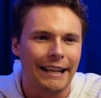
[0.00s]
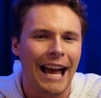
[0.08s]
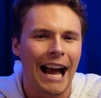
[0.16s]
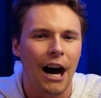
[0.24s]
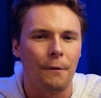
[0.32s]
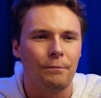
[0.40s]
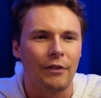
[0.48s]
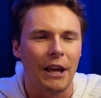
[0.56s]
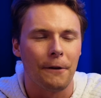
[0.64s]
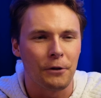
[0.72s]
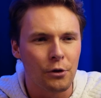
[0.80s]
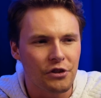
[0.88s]
Now,
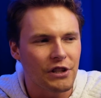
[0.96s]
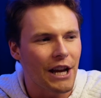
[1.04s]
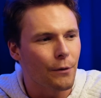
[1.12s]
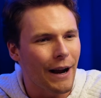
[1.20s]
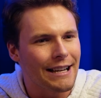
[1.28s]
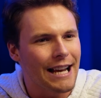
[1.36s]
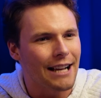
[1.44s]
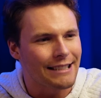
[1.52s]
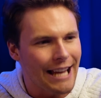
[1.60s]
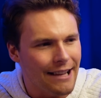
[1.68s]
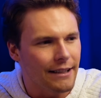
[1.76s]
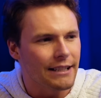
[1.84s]
if you say right now,
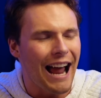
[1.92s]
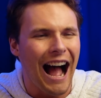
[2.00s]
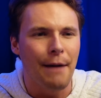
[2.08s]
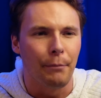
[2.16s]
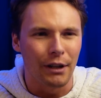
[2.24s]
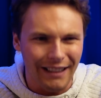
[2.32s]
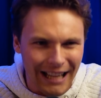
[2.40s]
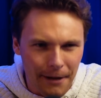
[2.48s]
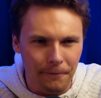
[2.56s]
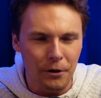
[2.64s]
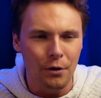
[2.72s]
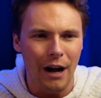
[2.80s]
Taylan, I
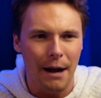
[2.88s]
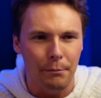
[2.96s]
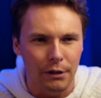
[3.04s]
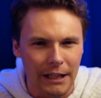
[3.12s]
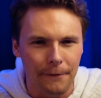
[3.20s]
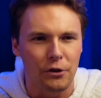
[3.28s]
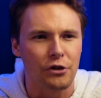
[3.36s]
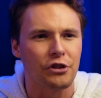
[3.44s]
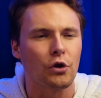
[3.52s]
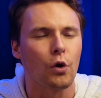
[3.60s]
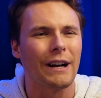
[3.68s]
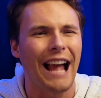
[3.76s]
believe you, I believe your
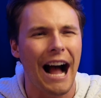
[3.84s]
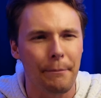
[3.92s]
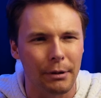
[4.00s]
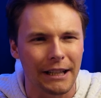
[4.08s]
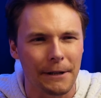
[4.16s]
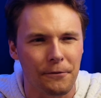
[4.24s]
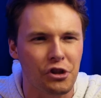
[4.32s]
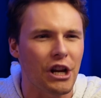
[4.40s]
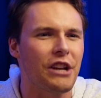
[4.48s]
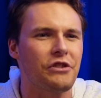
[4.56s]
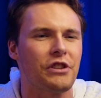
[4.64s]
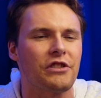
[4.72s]
story, I believe
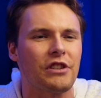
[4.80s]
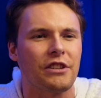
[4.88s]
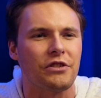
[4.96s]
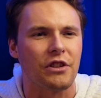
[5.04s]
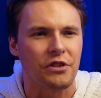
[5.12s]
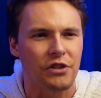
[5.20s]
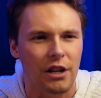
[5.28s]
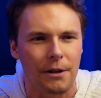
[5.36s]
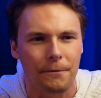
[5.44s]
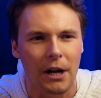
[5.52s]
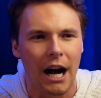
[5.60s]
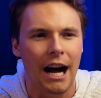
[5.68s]
Jesus is the Son
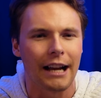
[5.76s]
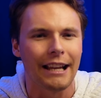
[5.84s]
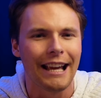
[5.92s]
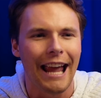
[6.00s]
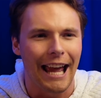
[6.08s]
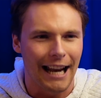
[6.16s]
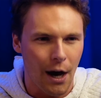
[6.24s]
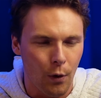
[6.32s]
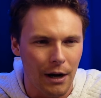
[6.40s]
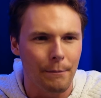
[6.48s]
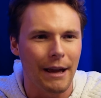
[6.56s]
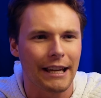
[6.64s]
of God, and I want
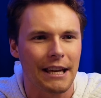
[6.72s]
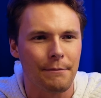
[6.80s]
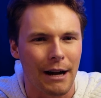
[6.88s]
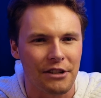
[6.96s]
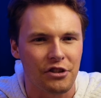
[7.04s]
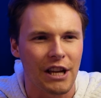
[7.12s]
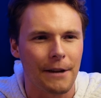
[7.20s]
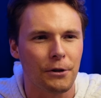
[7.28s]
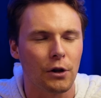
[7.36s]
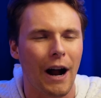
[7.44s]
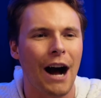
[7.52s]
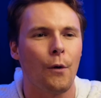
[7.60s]
to make him my
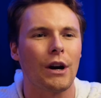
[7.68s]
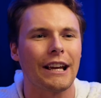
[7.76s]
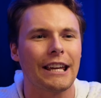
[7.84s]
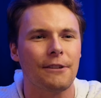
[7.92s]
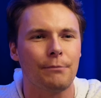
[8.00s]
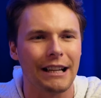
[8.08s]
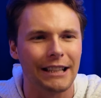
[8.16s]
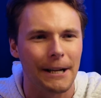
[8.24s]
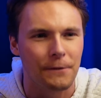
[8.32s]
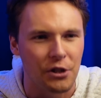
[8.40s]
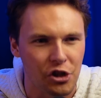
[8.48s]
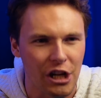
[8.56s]
Savior, I want to give my life
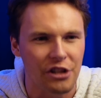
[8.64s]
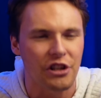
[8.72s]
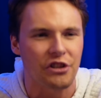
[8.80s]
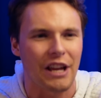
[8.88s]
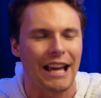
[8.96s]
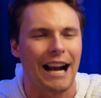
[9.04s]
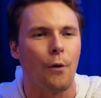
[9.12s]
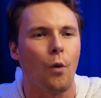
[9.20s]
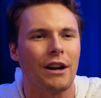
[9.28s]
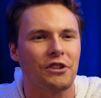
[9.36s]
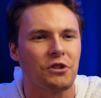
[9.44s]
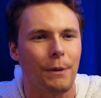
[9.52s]
to Jesus, and I
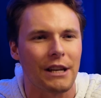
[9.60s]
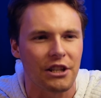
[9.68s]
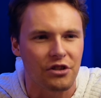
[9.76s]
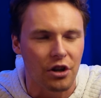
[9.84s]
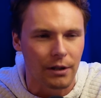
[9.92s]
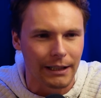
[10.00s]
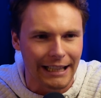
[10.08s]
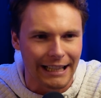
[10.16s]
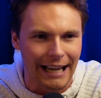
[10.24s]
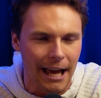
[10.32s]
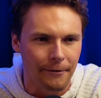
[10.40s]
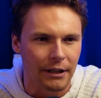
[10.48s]
want to spend eternity in
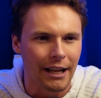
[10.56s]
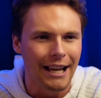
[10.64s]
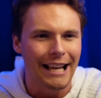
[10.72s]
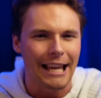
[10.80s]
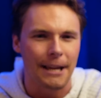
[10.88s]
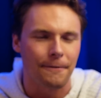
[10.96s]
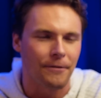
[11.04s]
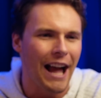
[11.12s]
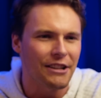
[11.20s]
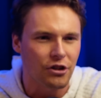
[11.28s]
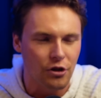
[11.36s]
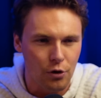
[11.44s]
heaven. If
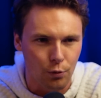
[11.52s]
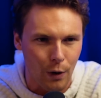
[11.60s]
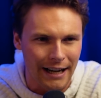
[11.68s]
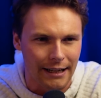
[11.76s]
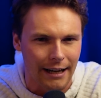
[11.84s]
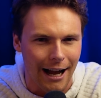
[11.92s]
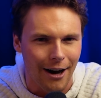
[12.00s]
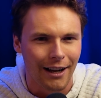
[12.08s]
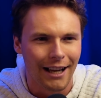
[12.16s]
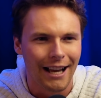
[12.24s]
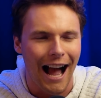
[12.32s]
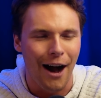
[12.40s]
that's you right now,
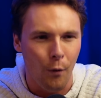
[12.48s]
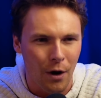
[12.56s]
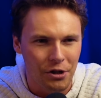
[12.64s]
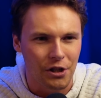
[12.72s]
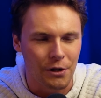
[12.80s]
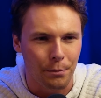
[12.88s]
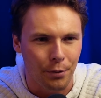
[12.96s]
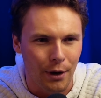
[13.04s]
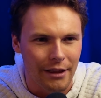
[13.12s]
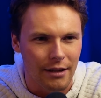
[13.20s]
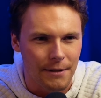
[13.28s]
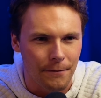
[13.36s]
I want you to pray
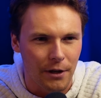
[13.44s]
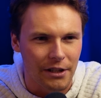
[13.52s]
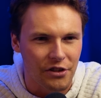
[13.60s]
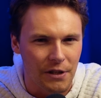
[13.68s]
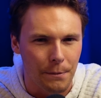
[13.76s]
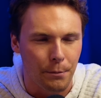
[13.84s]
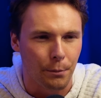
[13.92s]
this very simple